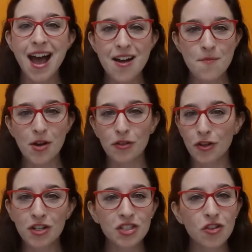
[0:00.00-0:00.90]
Um, out of the
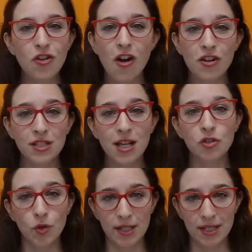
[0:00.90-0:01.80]
goodness of their heart, it's
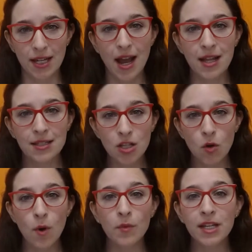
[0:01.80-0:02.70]
altruistic. And
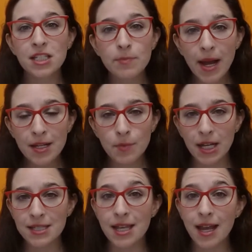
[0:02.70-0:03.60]
so what we expect,
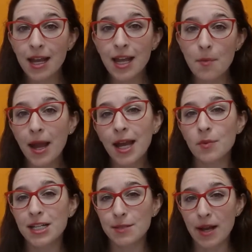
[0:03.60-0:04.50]
because they can't get paid,
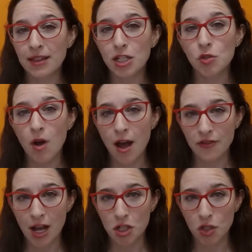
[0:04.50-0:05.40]
we expect they do not
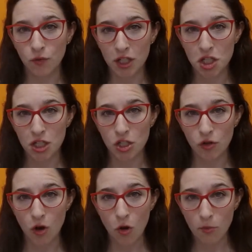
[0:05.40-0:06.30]
have to actually reach into
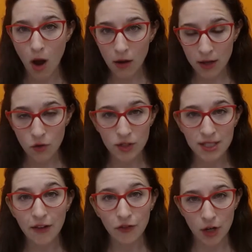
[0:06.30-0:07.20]
their own pocket or
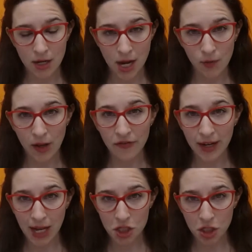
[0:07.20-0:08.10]
suffer in any way
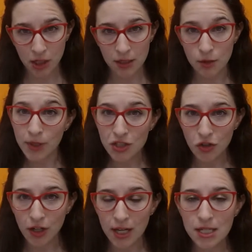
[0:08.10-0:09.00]
financially to be a
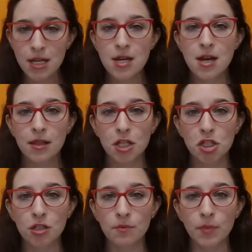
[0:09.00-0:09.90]
surrogate. They
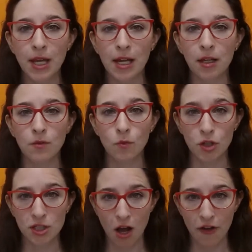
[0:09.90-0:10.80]
shouldn't be any
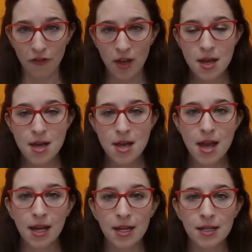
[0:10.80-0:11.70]
worse off.
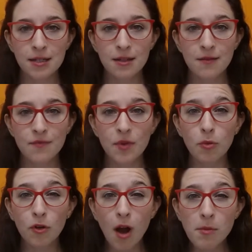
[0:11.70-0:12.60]
And the
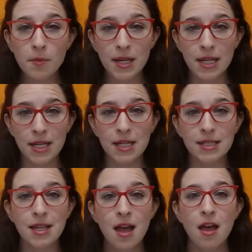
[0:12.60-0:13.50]
problem
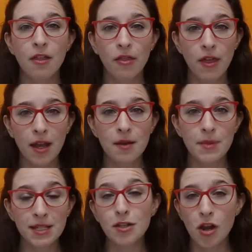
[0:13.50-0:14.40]
is they
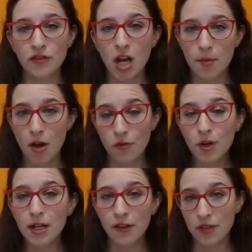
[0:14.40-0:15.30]
miss a lot of time off
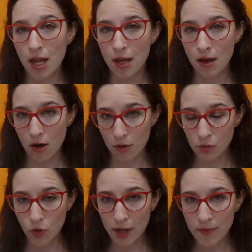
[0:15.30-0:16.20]
work if they are
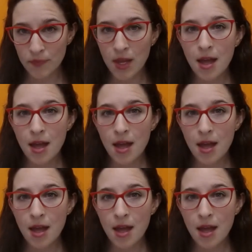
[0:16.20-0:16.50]
employed.